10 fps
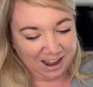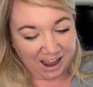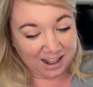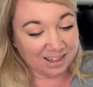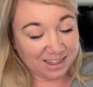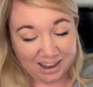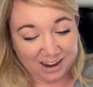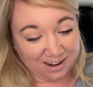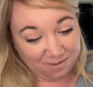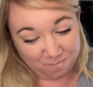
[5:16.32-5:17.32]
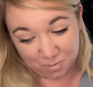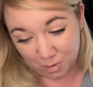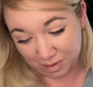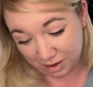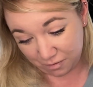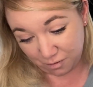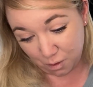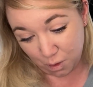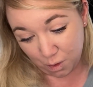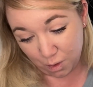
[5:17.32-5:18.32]
and then
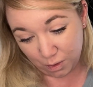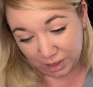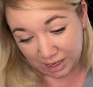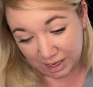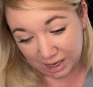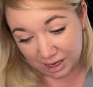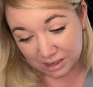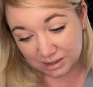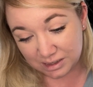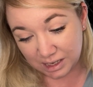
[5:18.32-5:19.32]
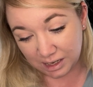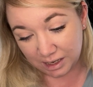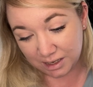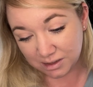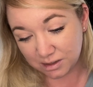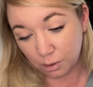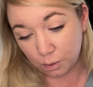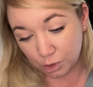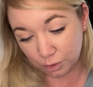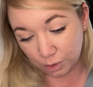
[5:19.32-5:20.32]
for the ceilings,
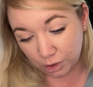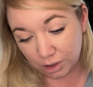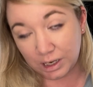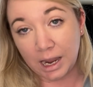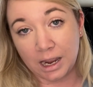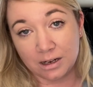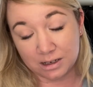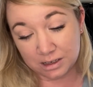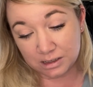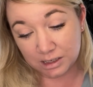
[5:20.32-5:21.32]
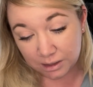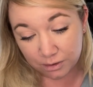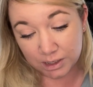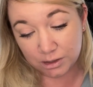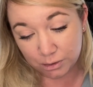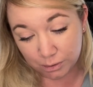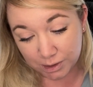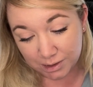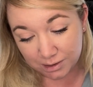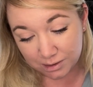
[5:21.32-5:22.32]
woodwork, and interior
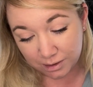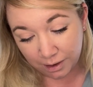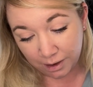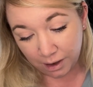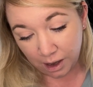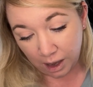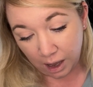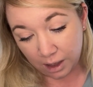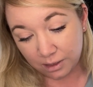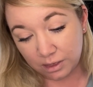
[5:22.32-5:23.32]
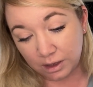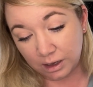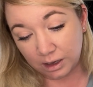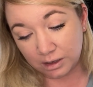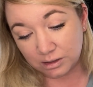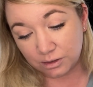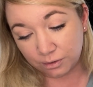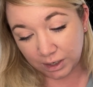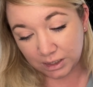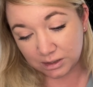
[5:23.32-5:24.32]
doors, the
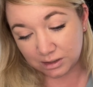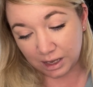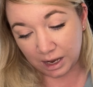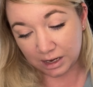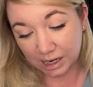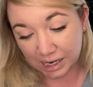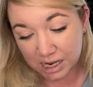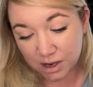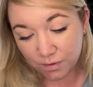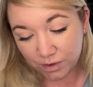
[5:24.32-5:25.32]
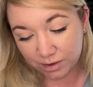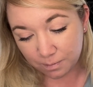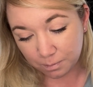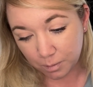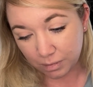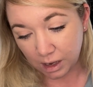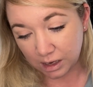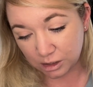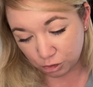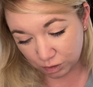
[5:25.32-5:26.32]
soffits and eaves
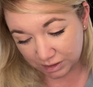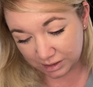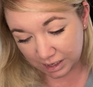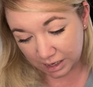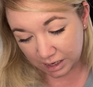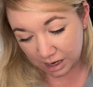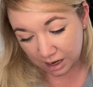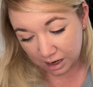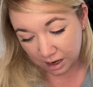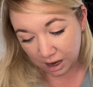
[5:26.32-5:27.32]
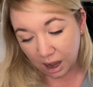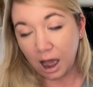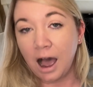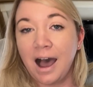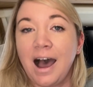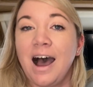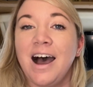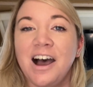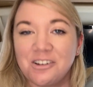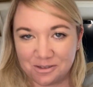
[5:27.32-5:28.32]
is resin
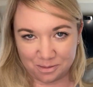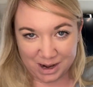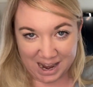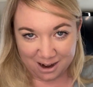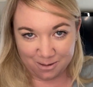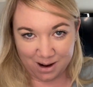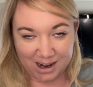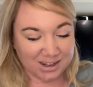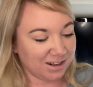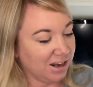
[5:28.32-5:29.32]
half black white.